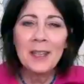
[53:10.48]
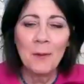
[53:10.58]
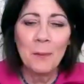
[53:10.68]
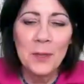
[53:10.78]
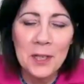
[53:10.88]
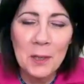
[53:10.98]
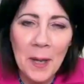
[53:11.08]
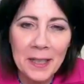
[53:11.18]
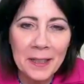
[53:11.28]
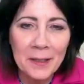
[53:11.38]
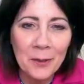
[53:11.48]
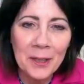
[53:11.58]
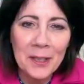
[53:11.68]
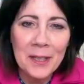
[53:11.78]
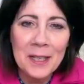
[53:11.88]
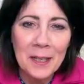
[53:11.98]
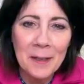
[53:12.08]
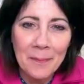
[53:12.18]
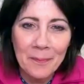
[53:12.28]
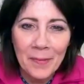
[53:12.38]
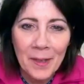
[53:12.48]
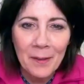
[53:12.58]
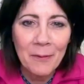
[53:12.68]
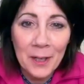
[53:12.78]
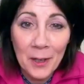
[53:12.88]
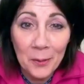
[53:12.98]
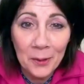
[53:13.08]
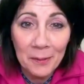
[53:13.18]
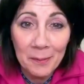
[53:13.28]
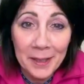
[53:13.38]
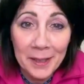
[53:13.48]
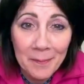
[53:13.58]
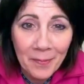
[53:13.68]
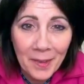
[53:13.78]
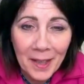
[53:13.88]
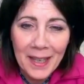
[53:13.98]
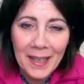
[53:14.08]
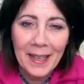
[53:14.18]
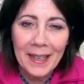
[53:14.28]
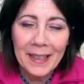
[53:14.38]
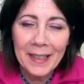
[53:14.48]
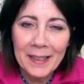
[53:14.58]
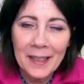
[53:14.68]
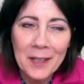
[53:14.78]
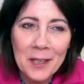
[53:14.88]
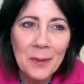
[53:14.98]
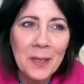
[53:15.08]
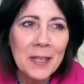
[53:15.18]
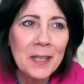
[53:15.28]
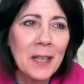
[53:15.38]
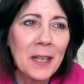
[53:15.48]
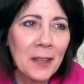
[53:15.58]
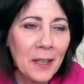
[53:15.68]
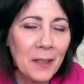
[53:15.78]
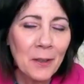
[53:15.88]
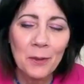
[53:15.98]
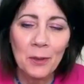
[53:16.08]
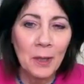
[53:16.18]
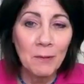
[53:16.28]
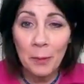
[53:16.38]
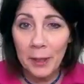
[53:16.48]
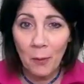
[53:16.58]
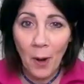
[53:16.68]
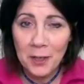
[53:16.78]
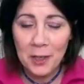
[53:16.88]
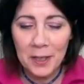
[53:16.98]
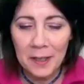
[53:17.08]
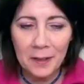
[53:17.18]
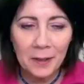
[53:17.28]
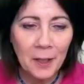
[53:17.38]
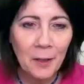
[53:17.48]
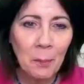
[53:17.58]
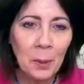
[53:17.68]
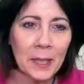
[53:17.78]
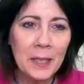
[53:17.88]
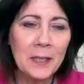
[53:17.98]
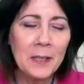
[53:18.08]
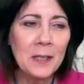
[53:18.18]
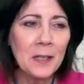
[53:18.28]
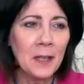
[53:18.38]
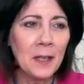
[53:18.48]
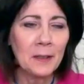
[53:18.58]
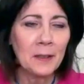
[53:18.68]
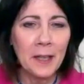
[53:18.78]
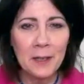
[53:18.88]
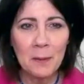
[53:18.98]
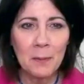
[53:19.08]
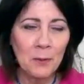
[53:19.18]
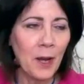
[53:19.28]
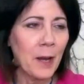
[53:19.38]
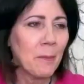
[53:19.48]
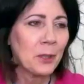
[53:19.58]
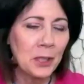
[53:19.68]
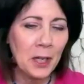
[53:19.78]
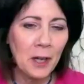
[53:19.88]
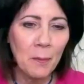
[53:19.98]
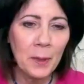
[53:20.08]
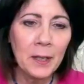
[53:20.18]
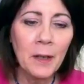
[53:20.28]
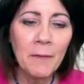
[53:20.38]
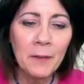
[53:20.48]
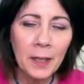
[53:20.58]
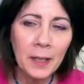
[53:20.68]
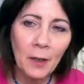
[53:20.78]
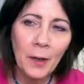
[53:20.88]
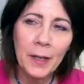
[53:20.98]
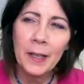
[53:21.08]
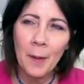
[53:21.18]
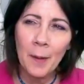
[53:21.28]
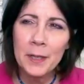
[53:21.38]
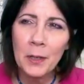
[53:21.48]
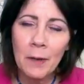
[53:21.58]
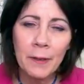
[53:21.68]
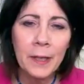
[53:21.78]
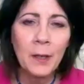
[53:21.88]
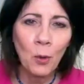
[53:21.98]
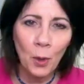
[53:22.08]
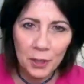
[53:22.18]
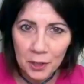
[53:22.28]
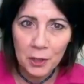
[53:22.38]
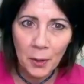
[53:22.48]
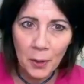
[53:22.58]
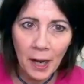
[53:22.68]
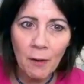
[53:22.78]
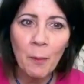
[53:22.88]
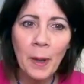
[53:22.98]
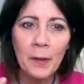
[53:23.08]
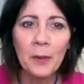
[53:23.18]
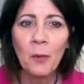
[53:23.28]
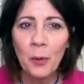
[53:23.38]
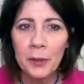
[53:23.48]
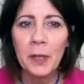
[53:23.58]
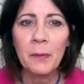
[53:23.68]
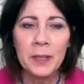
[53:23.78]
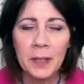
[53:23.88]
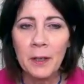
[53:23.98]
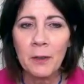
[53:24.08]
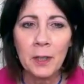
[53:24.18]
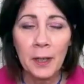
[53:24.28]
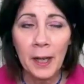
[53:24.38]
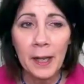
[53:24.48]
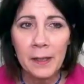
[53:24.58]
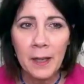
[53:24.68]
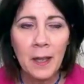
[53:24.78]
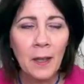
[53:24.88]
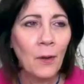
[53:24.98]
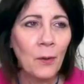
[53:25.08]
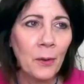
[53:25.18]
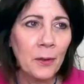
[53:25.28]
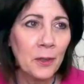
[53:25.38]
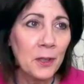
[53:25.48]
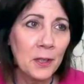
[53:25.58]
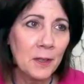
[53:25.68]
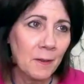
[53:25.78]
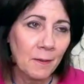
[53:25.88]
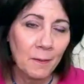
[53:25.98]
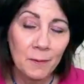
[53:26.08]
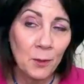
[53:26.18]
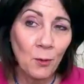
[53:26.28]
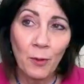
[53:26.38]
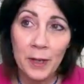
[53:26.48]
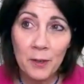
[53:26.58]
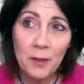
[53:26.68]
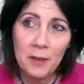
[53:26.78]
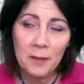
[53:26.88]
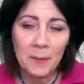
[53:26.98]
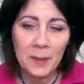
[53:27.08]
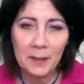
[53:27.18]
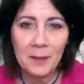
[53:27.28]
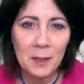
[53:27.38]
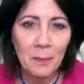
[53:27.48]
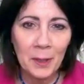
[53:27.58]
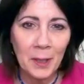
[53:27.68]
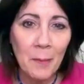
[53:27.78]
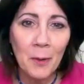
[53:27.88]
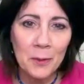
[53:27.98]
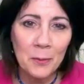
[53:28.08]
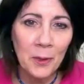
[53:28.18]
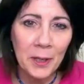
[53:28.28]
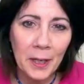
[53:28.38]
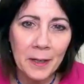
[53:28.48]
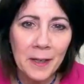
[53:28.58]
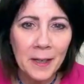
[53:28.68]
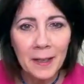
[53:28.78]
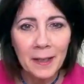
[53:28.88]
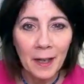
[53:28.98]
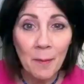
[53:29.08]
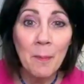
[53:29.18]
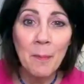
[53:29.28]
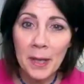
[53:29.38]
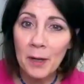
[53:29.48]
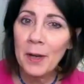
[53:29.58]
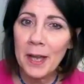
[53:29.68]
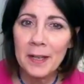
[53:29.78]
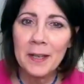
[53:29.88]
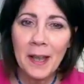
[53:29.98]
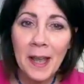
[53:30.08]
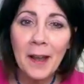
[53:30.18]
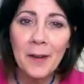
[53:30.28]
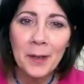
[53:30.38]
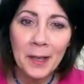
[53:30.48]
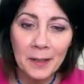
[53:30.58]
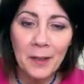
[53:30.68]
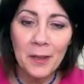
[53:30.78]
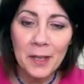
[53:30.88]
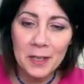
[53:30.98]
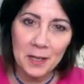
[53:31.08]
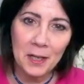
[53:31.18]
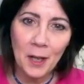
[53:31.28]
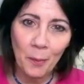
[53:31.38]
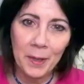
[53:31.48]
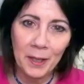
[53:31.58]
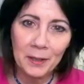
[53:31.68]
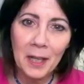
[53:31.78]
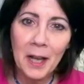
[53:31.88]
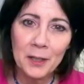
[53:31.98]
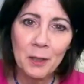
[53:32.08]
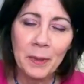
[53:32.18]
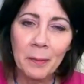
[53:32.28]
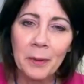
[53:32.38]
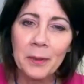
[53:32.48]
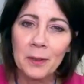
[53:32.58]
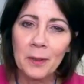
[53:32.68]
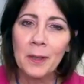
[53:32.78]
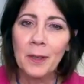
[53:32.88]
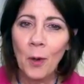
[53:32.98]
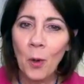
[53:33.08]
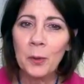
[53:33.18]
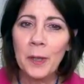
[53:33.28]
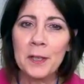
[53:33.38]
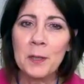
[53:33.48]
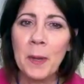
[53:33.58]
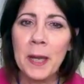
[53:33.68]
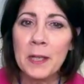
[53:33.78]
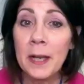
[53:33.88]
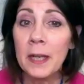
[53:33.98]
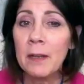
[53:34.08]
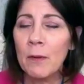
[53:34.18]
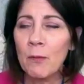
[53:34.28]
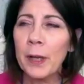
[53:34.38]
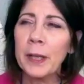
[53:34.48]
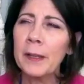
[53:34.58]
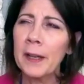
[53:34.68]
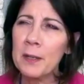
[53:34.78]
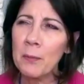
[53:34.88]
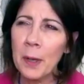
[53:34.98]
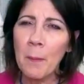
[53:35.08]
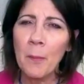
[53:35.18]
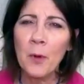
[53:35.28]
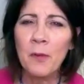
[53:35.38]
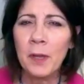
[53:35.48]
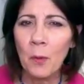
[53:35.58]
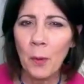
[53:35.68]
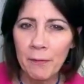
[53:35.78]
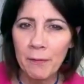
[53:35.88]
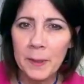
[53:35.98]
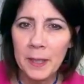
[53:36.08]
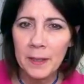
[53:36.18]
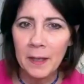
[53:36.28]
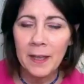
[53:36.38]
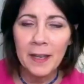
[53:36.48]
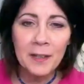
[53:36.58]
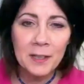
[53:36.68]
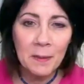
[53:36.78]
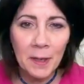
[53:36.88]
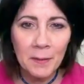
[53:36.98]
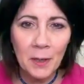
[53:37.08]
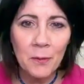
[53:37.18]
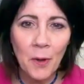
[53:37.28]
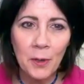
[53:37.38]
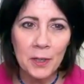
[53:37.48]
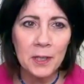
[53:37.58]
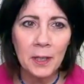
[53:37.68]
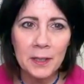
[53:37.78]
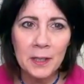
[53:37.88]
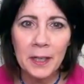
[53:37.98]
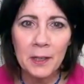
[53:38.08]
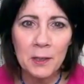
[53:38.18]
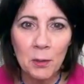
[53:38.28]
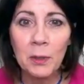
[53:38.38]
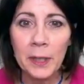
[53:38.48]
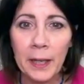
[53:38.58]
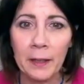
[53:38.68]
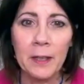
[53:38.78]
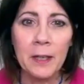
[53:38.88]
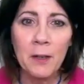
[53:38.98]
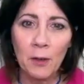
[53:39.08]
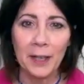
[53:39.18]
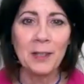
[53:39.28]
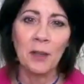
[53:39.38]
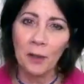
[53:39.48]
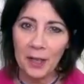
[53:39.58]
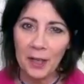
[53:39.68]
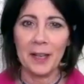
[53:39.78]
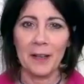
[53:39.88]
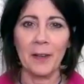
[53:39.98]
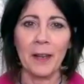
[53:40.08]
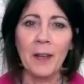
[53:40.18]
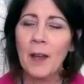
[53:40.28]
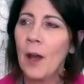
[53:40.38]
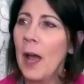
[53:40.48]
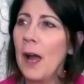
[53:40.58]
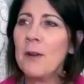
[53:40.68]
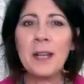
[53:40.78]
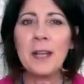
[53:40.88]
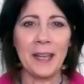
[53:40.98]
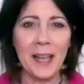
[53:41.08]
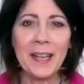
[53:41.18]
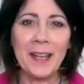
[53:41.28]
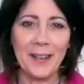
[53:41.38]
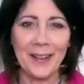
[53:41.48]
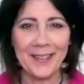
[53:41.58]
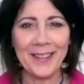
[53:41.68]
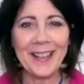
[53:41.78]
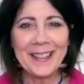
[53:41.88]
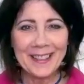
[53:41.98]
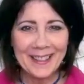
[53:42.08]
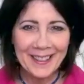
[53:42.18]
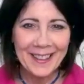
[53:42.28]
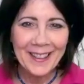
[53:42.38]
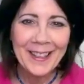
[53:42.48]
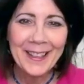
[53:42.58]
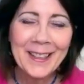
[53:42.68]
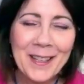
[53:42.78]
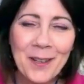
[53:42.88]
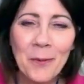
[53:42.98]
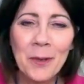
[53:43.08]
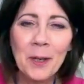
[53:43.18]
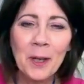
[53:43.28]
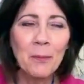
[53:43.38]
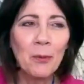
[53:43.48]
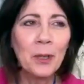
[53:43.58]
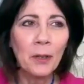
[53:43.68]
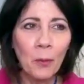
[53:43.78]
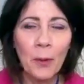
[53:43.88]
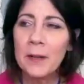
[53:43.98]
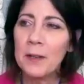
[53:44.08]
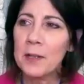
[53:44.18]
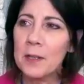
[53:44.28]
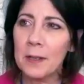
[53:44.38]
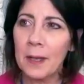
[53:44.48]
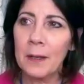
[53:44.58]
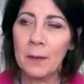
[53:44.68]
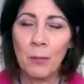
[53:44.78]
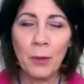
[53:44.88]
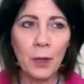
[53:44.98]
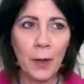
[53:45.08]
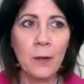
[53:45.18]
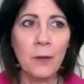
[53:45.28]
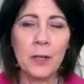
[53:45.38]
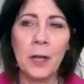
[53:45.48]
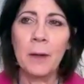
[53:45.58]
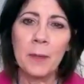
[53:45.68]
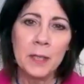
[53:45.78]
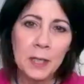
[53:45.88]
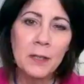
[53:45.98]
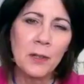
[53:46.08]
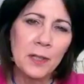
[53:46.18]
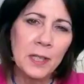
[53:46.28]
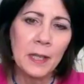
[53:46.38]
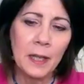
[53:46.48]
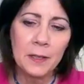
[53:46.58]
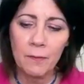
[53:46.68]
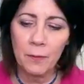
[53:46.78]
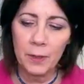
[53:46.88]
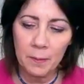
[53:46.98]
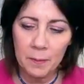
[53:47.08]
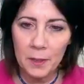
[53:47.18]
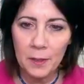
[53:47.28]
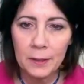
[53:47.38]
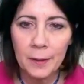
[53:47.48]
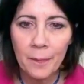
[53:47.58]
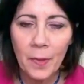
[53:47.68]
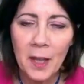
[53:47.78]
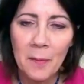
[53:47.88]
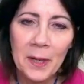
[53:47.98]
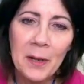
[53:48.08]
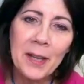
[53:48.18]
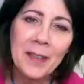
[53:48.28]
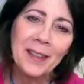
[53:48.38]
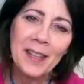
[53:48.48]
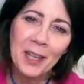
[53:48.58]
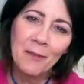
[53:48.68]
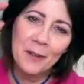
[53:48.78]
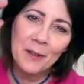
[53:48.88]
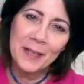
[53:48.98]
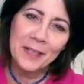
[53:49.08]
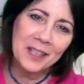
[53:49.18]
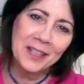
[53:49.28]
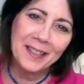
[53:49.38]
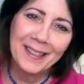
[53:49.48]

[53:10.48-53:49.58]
for participating and doing this um, video with me. And I just want to say thank you to everybody watching. Please uh, like, subscribe, share. But I'd love to hear any comments you have, any questions you have about the work that we did here today, or just surrender. I mean, yeah, something I'm always working on. I'm better at it now. And this has helped me a lot to be able to hold that space and even recognize when I'm moving away from it sometimes you don't notice till it's like it's too late and then you're like sunken in like how did i get here right so when you can bring your awareness and bring your energy up it's easier to see that stuff when it comes along but anyway thank you very much